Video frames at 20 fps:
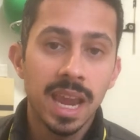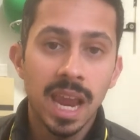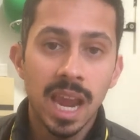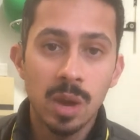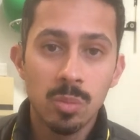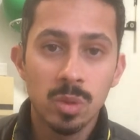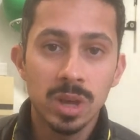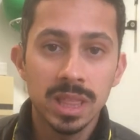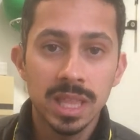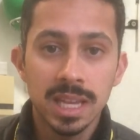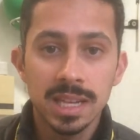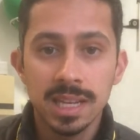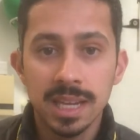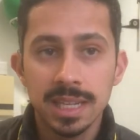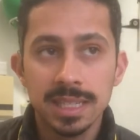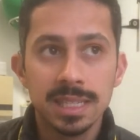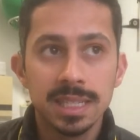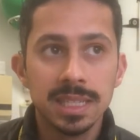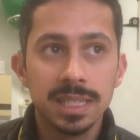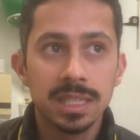And what that
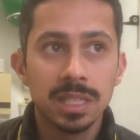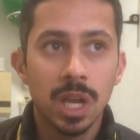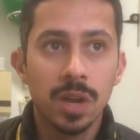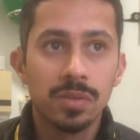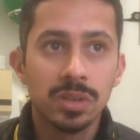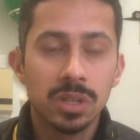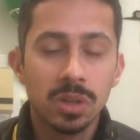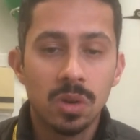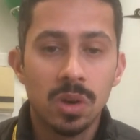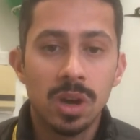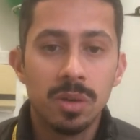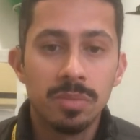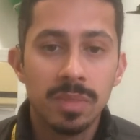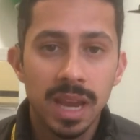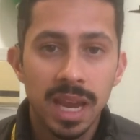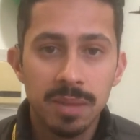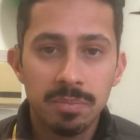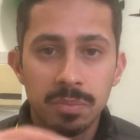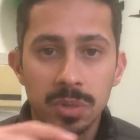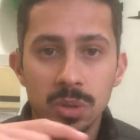does is, over time,
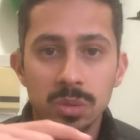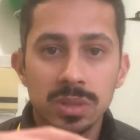the